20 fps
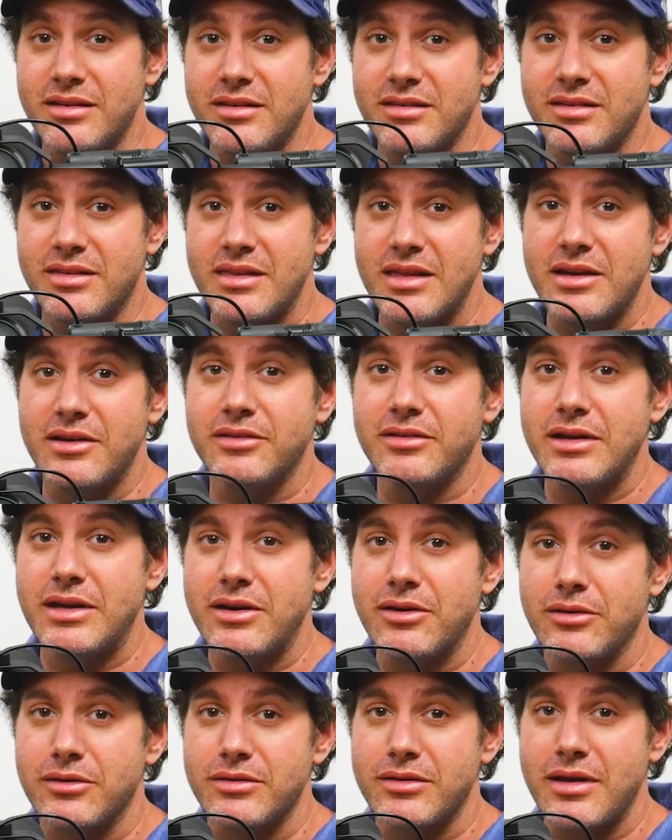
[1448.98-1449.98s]
is the
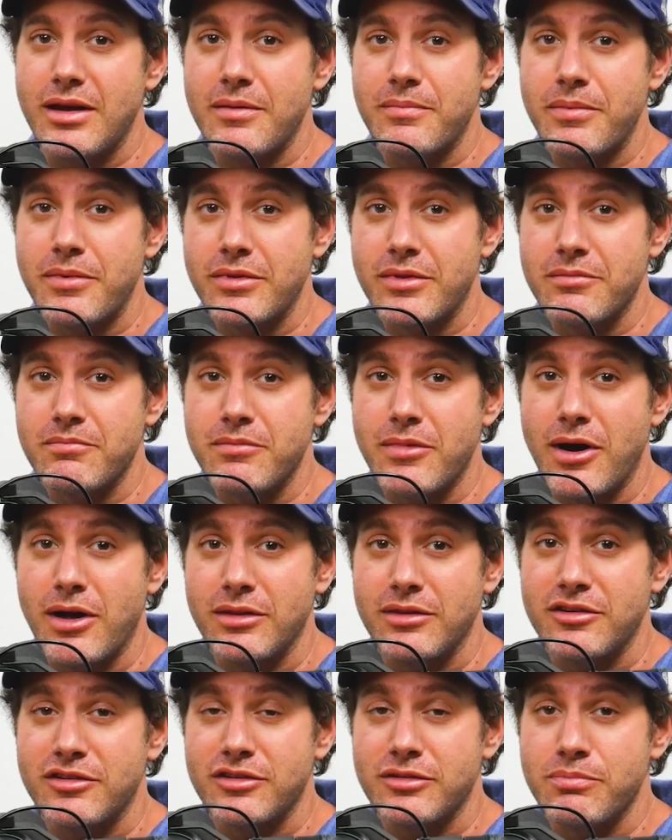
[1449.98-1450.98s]
legal tip of the
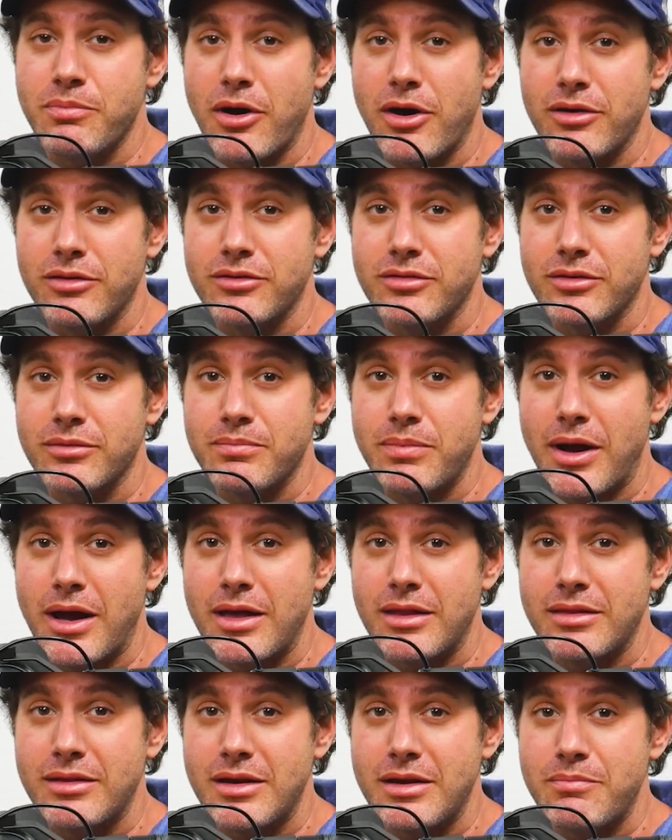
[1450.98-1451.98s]
month, sponsored
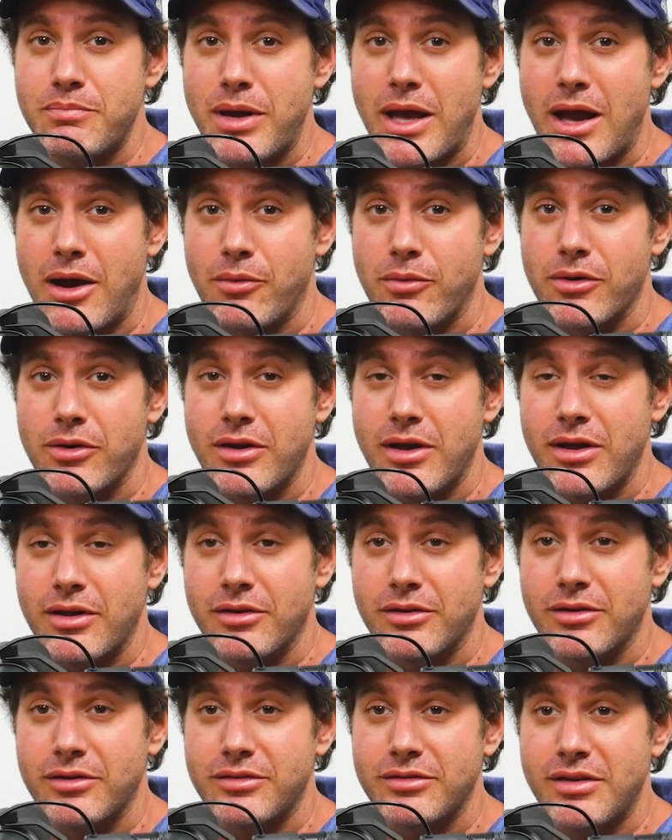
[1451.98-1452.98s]
by the power
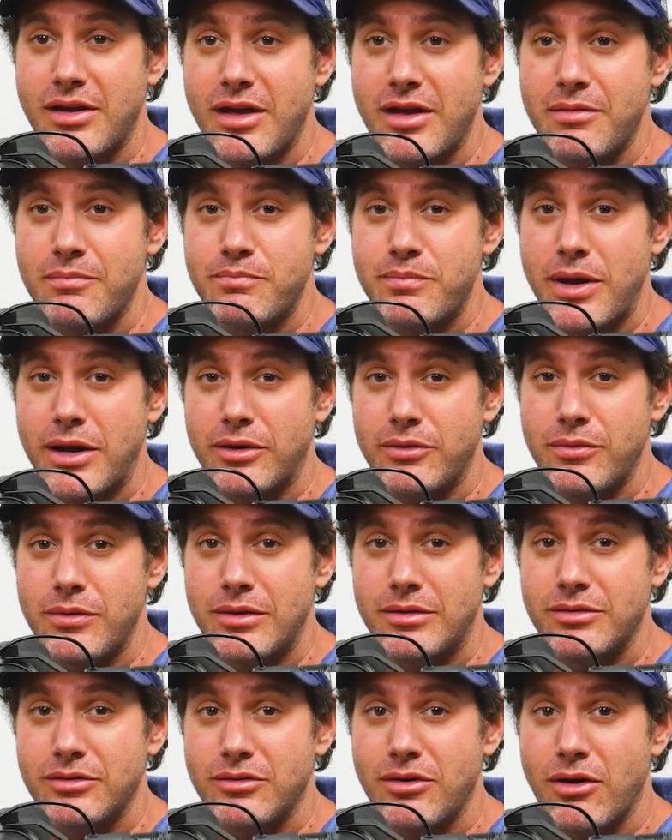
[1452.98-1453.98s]
hitters at
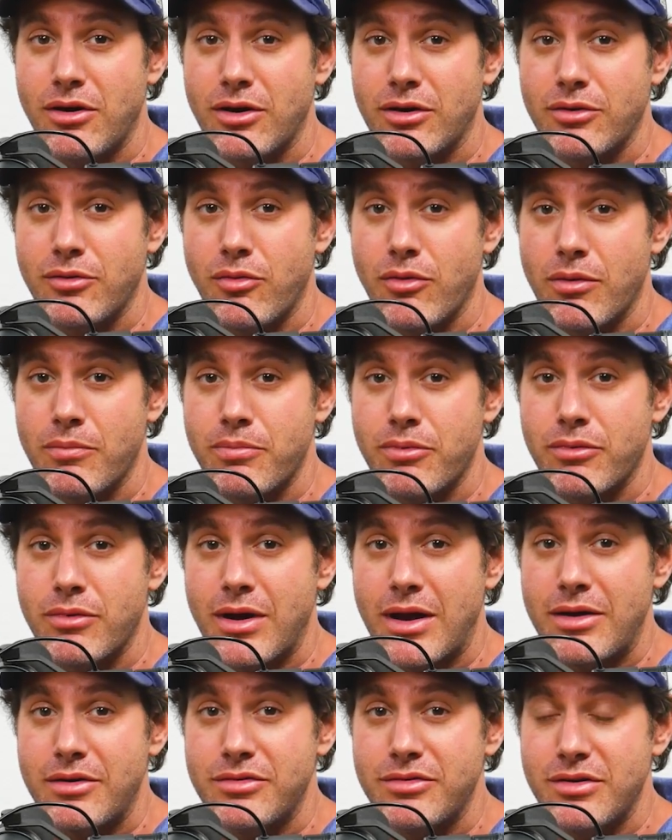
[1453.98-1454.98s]
Benowitz Law
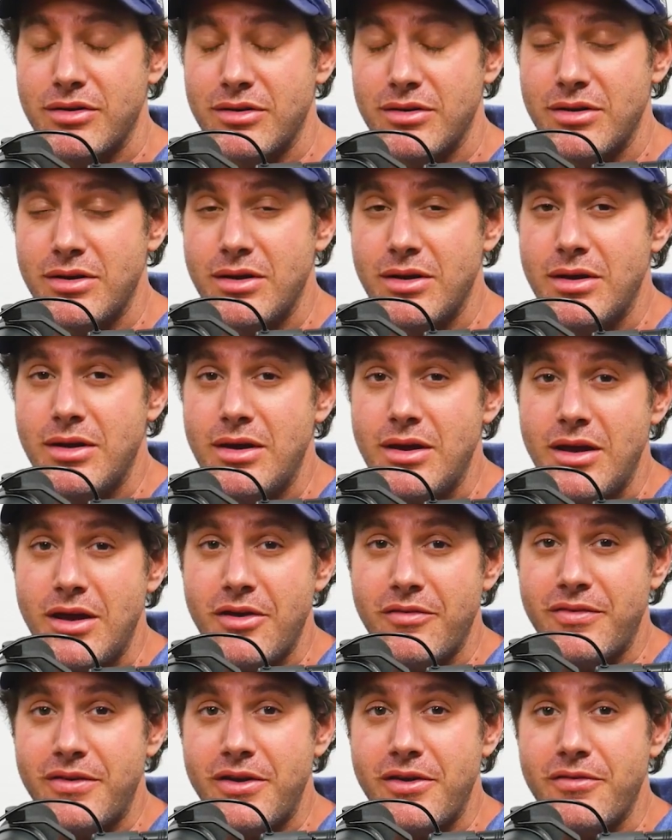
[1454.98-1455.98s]
Corporation.
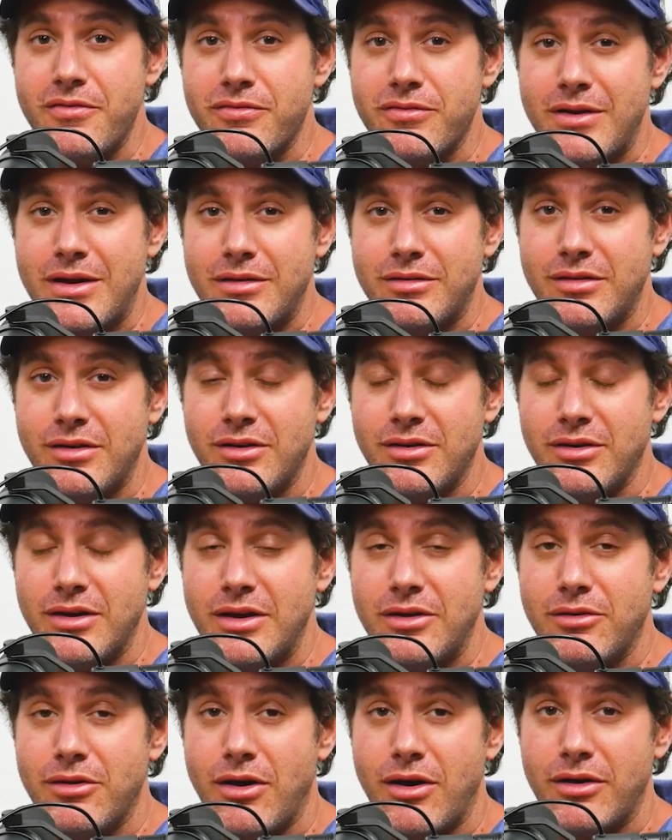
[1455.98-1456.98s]
If you've
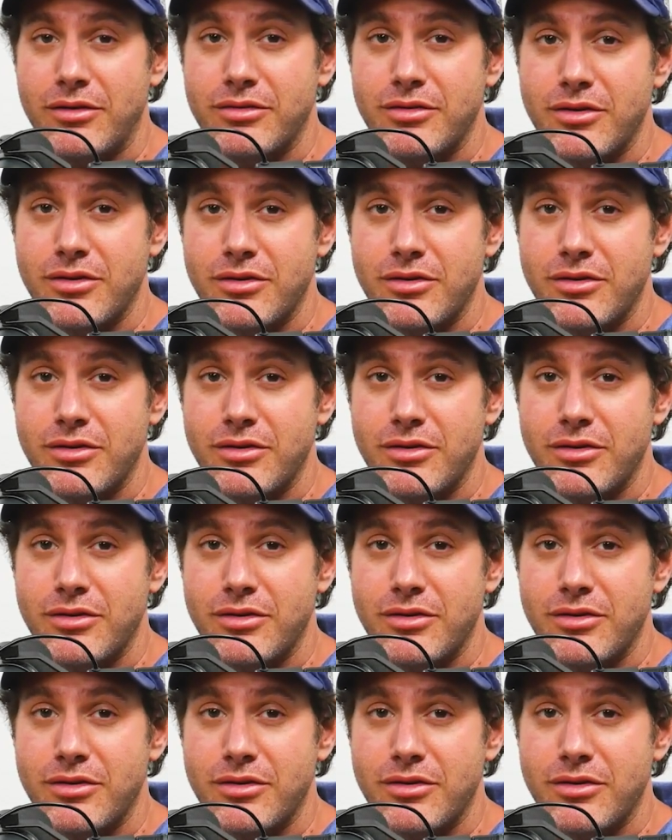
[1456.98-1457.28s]
recently lost